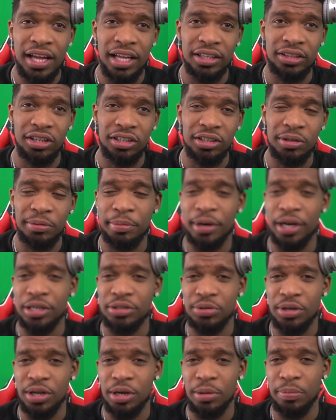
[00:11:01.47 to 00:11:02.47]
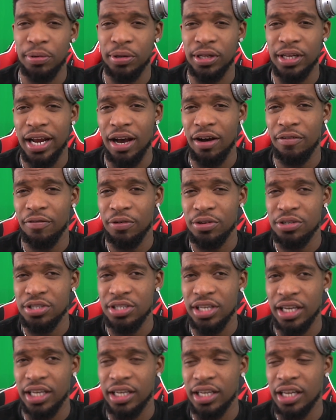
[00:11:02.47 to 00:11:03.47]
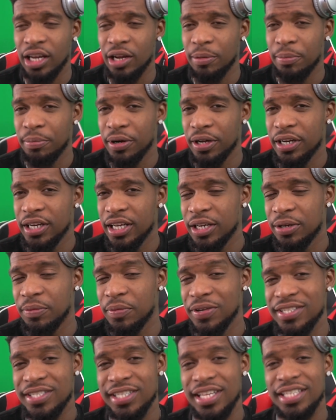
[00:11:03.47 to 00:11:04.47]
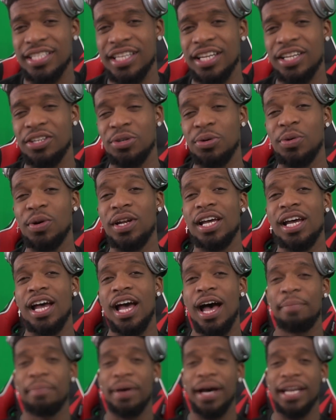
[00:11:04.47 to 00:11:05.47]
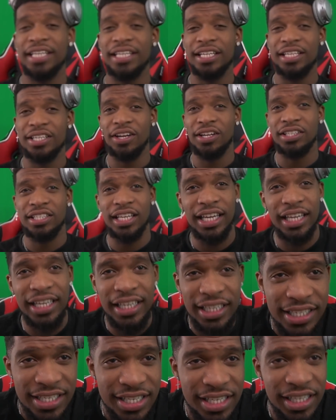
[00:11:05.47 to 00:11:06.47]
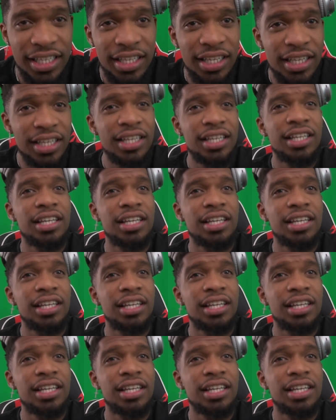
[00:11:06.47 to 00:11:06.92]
I thought the Bucks were going to pull it out for a second there. But anyways, that's going to do it. I'm out of here. Y'all take it easy.